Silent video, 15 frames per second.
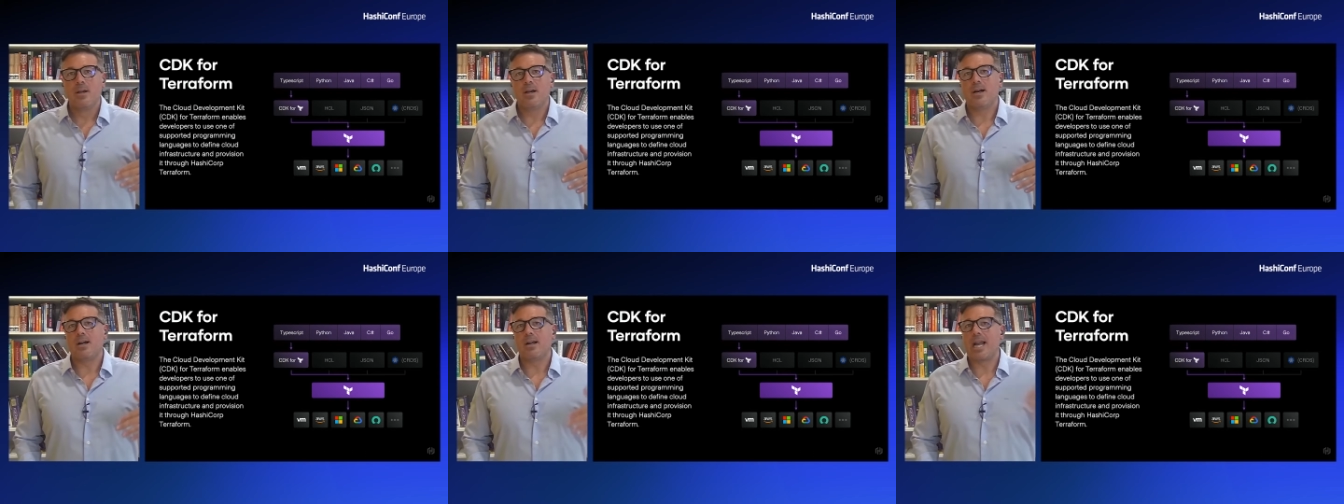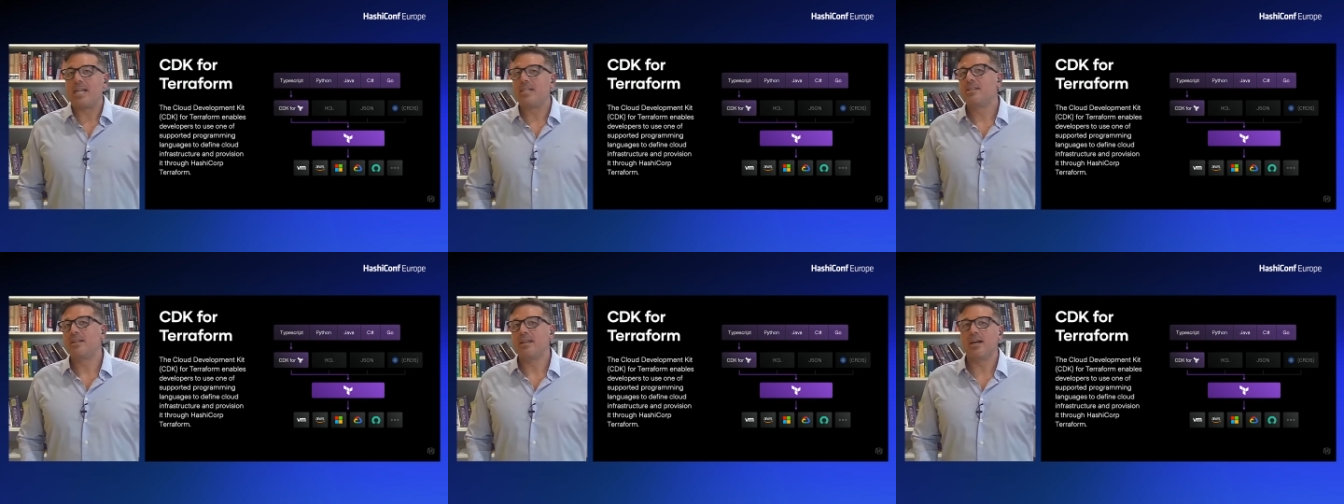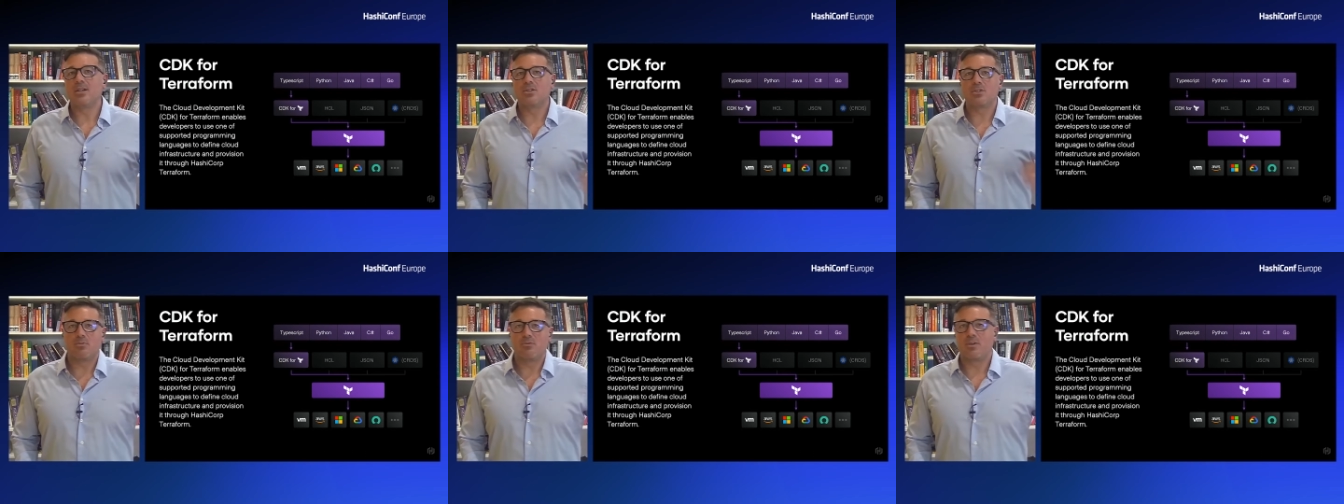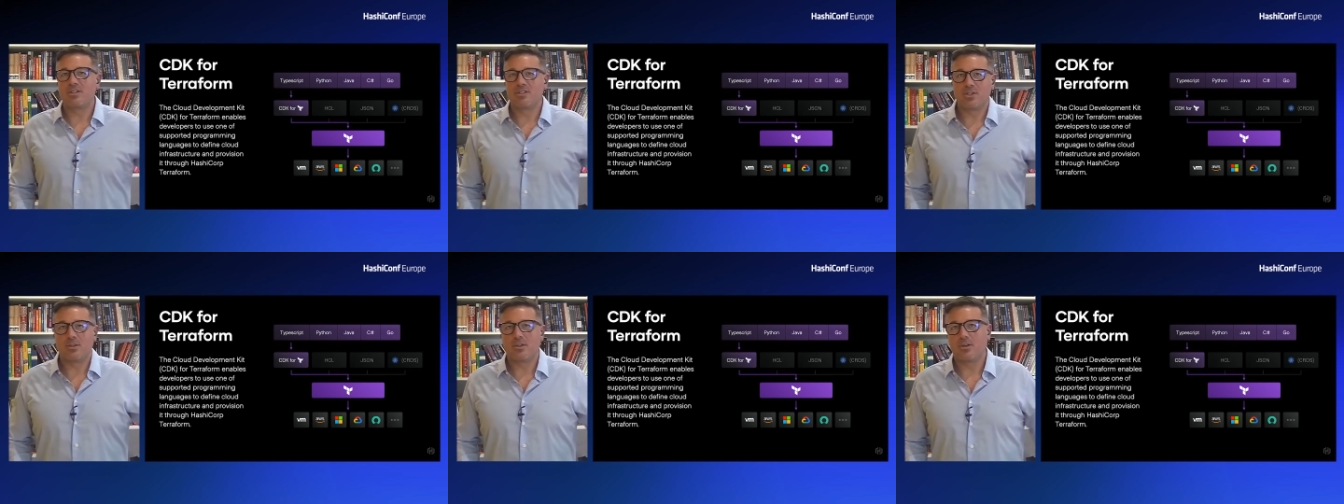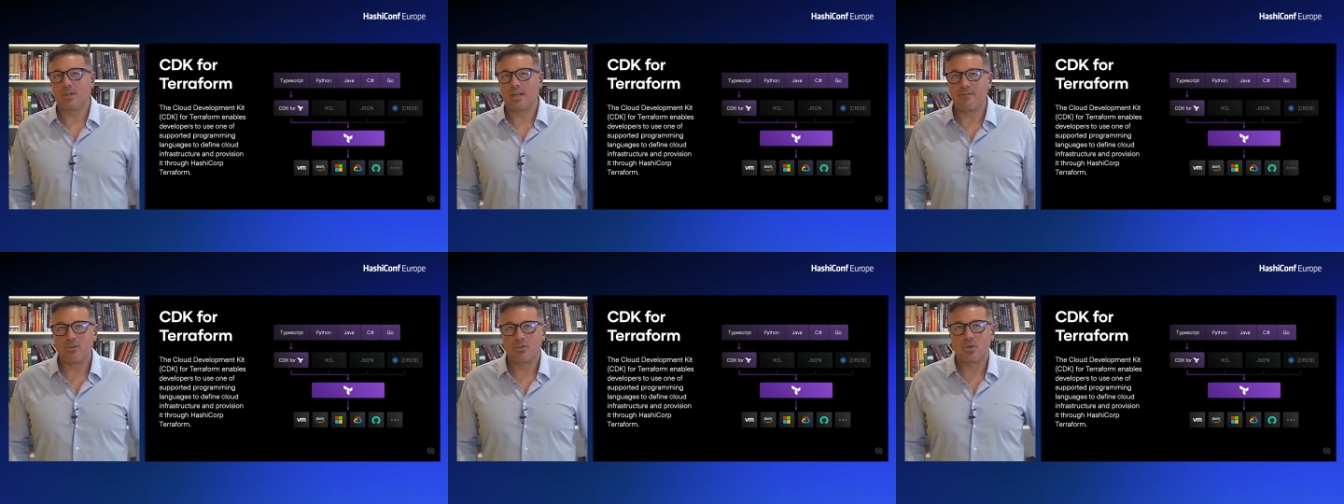HCL uh, to provision
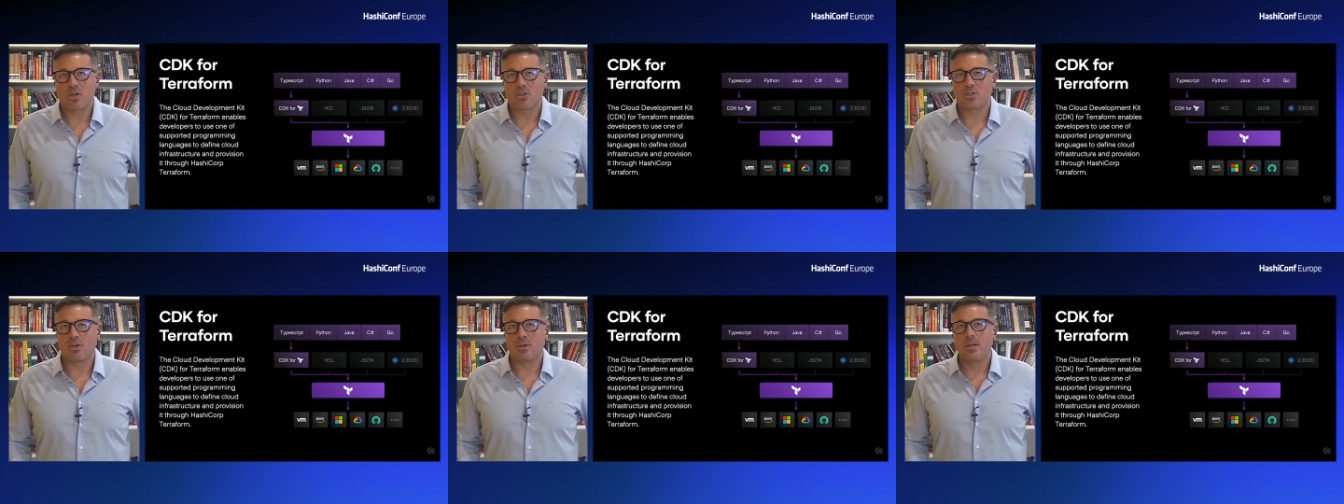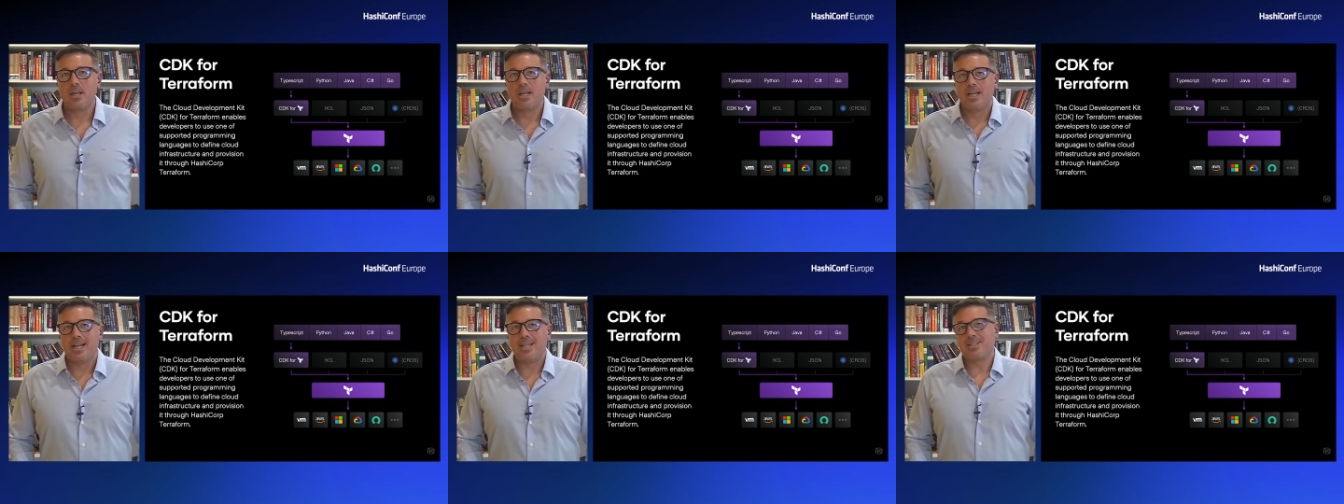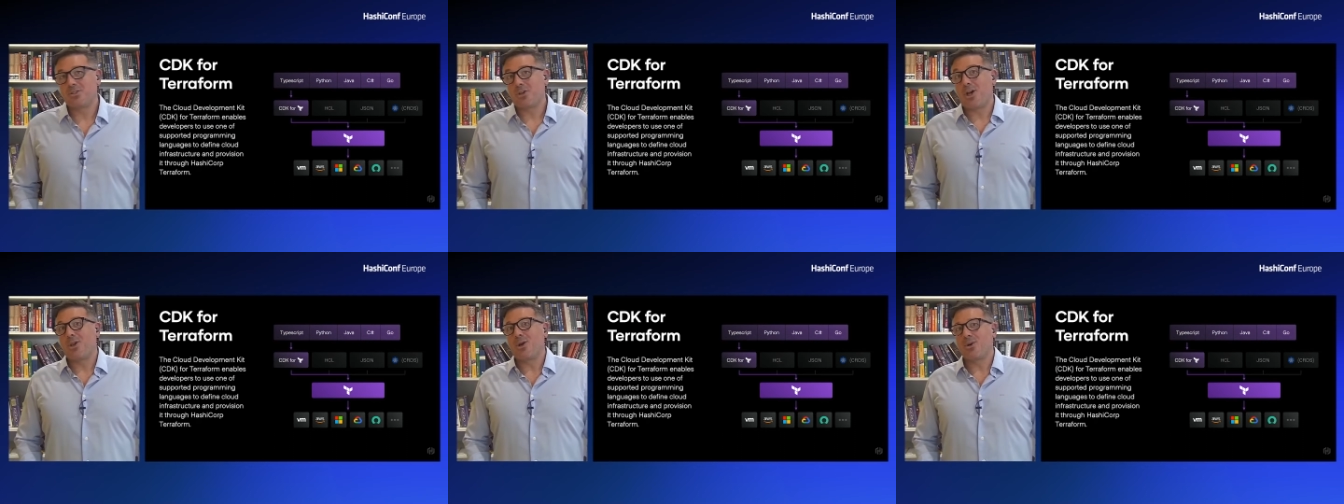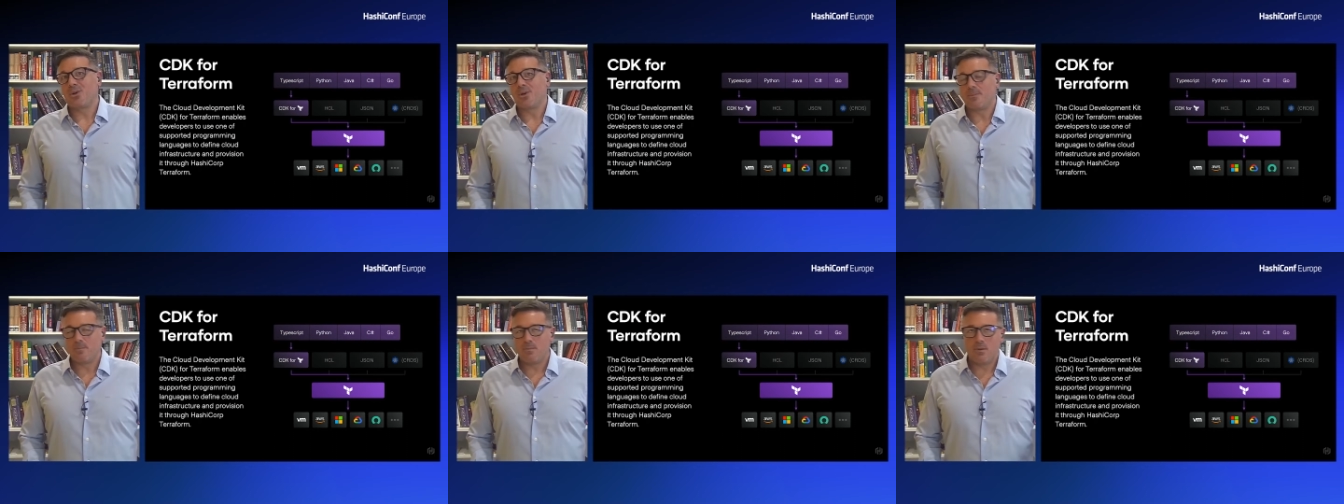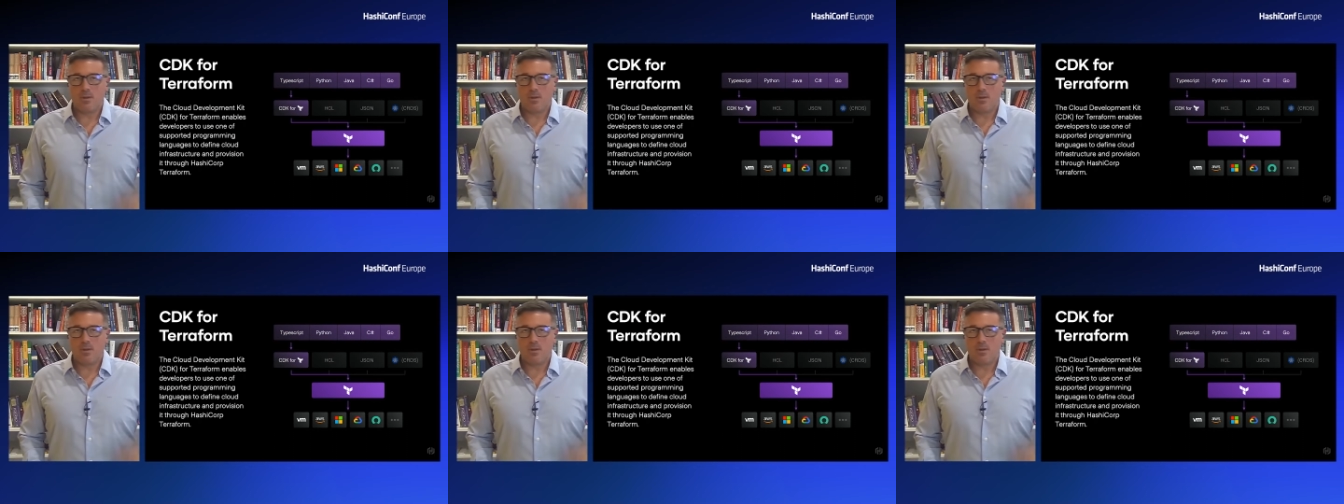their infrastructure is a tall order.